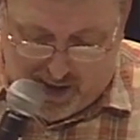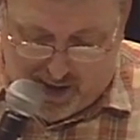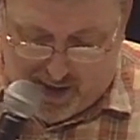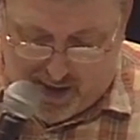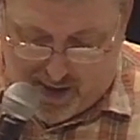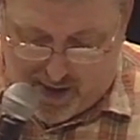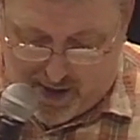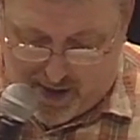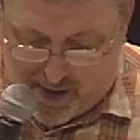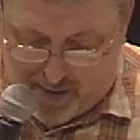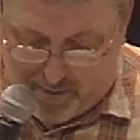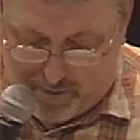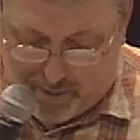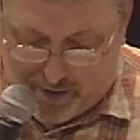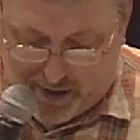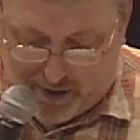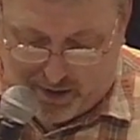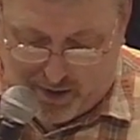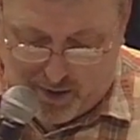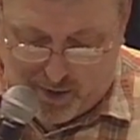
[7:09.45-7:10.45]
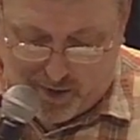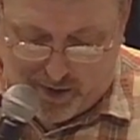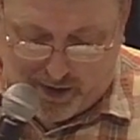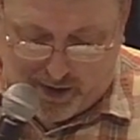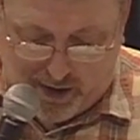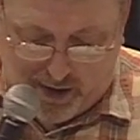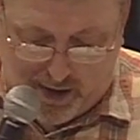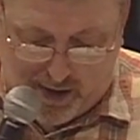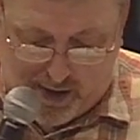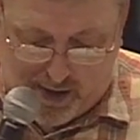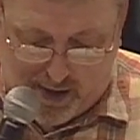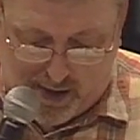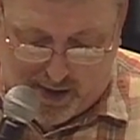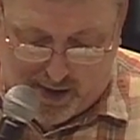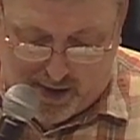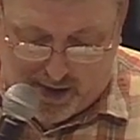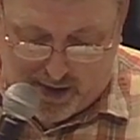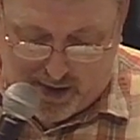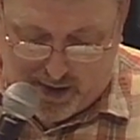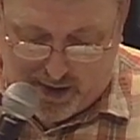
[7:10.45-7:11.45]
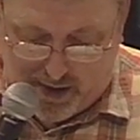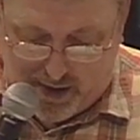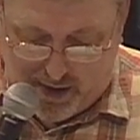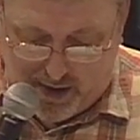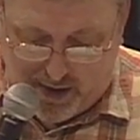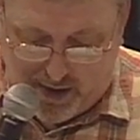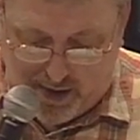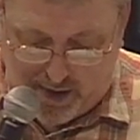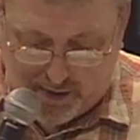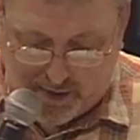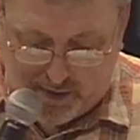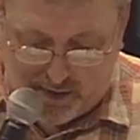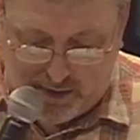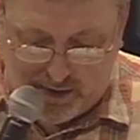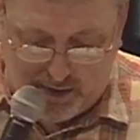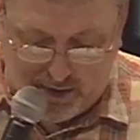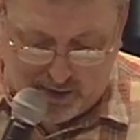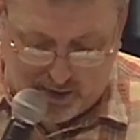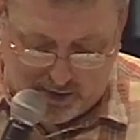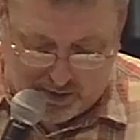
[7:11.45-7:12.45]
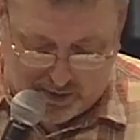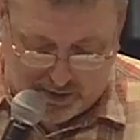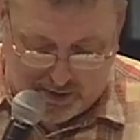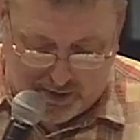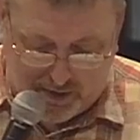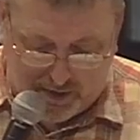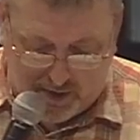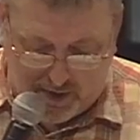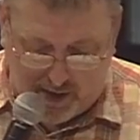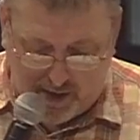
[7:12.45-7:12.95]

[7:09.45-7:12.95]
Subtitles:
But going as an adult,